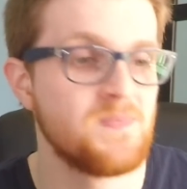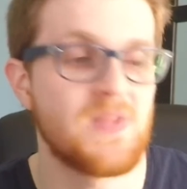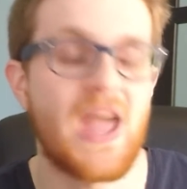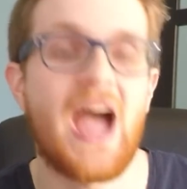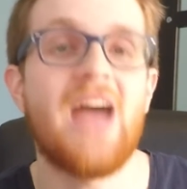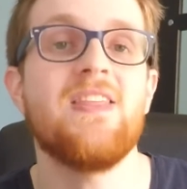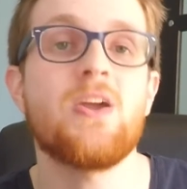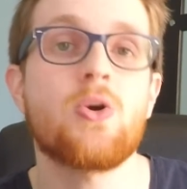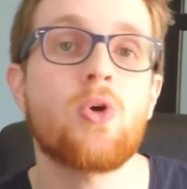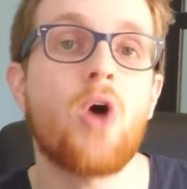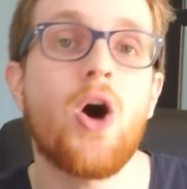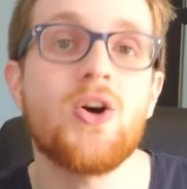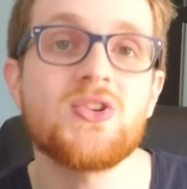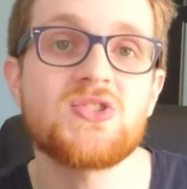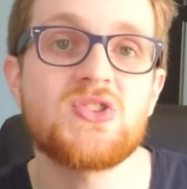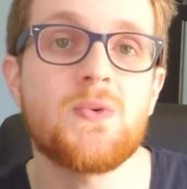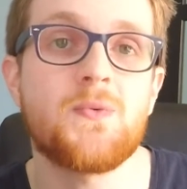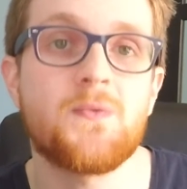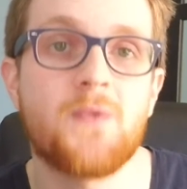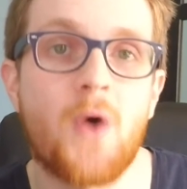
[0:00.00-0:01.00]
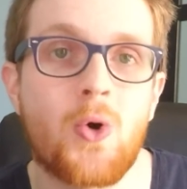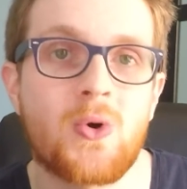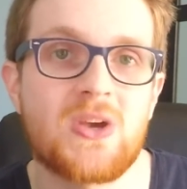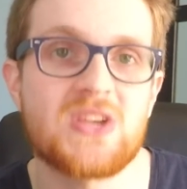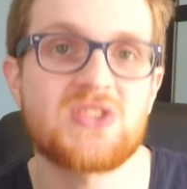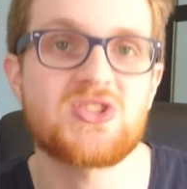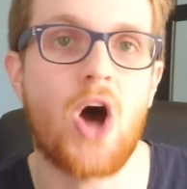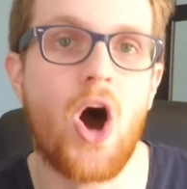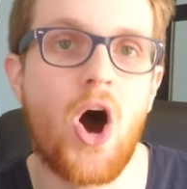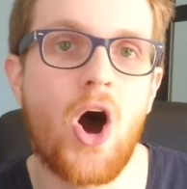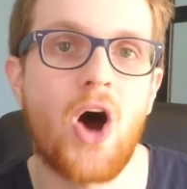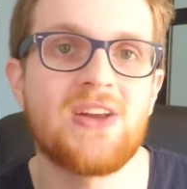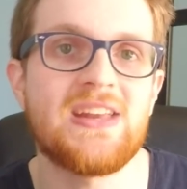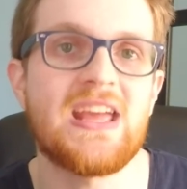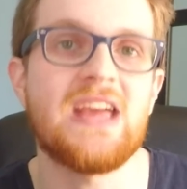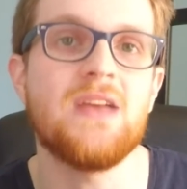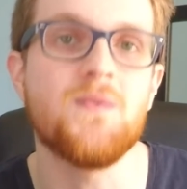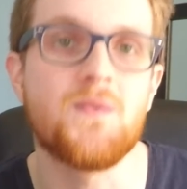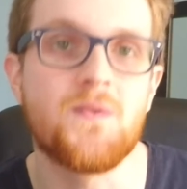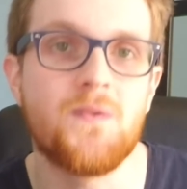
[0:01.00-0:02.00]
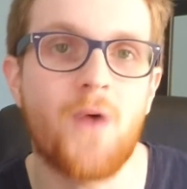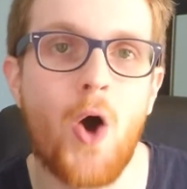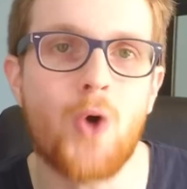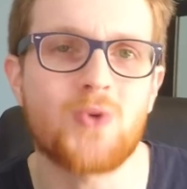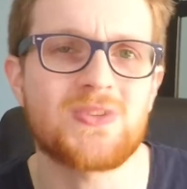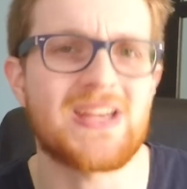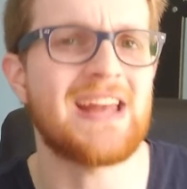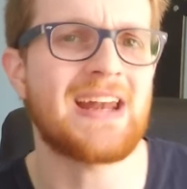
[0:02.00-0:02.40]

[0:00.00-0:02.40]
and they were also focused on Invoked.